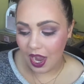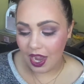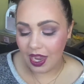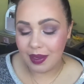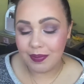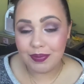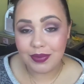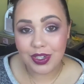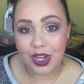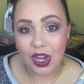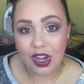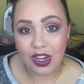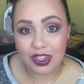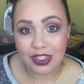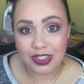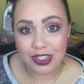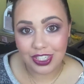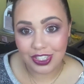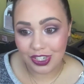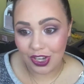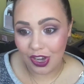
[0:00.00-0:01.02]
I'm not
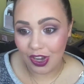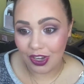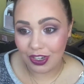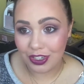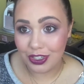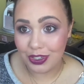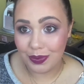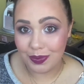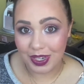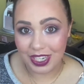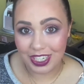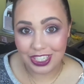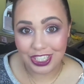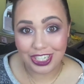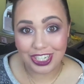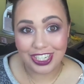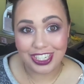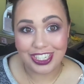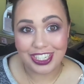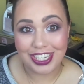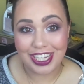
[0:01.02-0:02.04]
going to talk too much
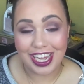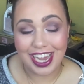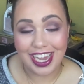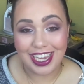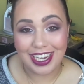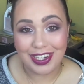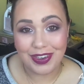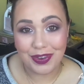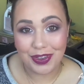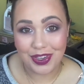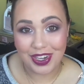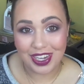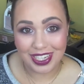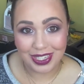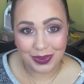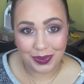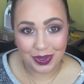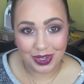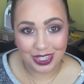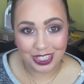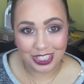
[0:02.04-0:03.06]
because I know you guys want to